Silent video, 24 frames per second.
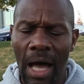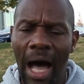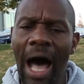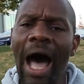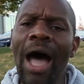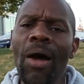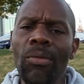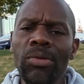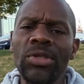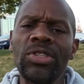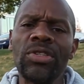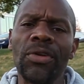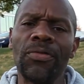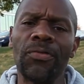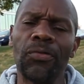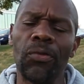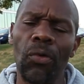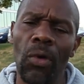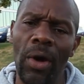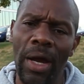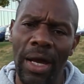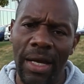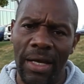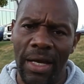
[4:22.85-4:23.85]
I was
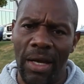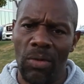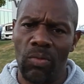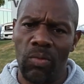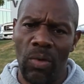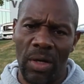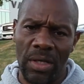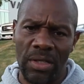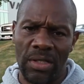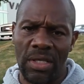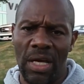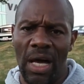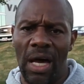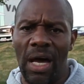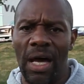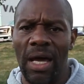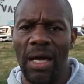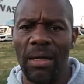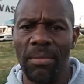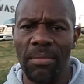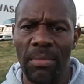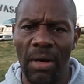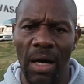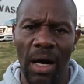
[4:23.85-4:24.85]
afraid at one
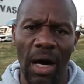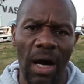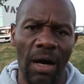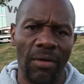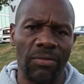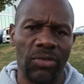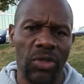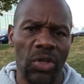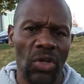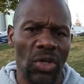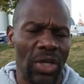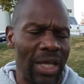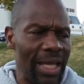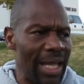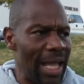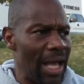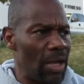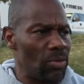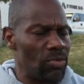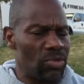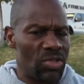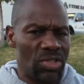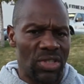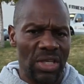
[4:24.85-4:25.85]
time of looking
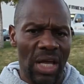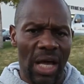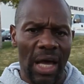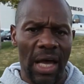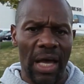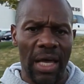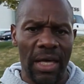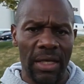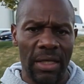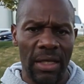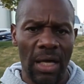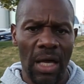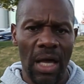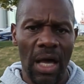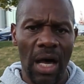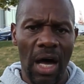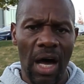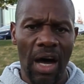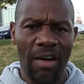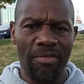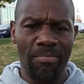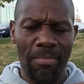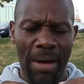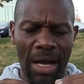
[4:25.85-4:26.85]
outside
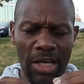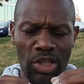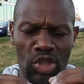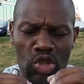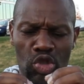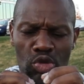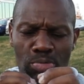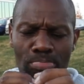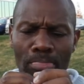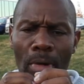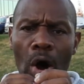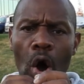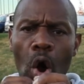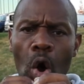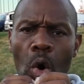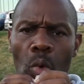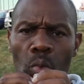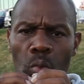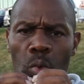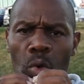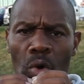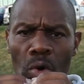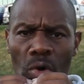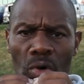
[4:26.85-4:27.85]
of my small
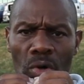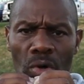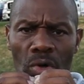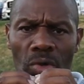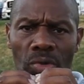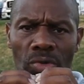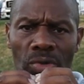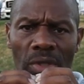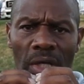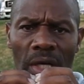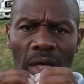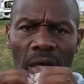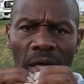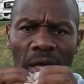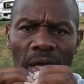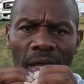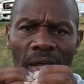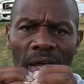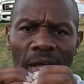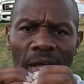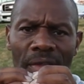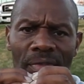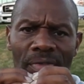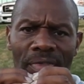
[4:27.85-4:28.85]
world
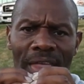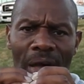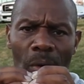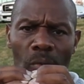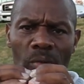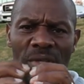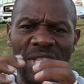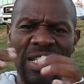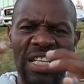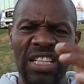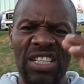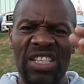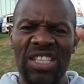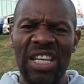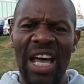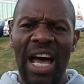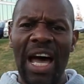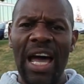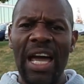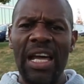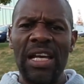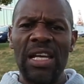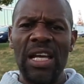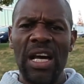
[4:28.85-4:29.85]
that was
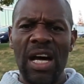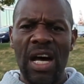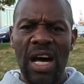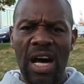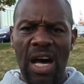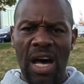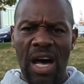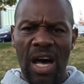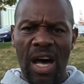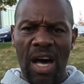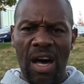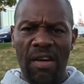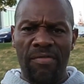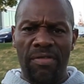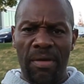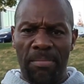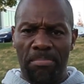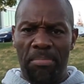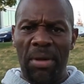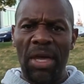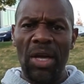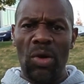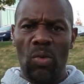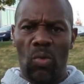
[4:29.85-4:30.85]
inside of a
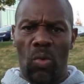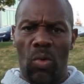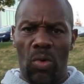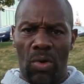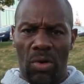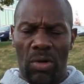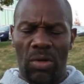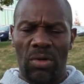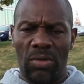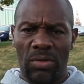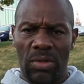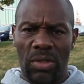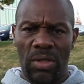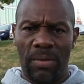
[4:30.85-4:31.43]
big world.